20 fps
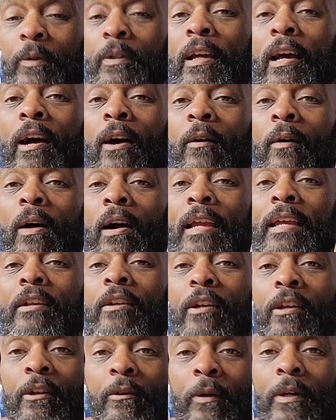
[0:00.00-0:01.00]
Now, in
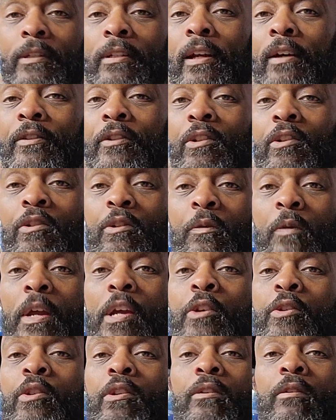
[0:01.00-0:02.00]
a grid down
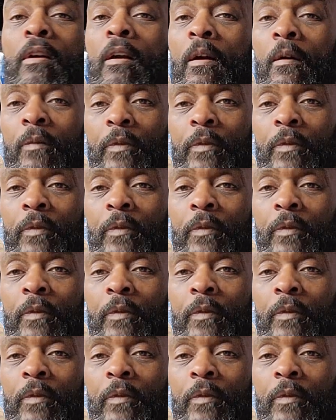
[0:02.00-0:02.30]
situation,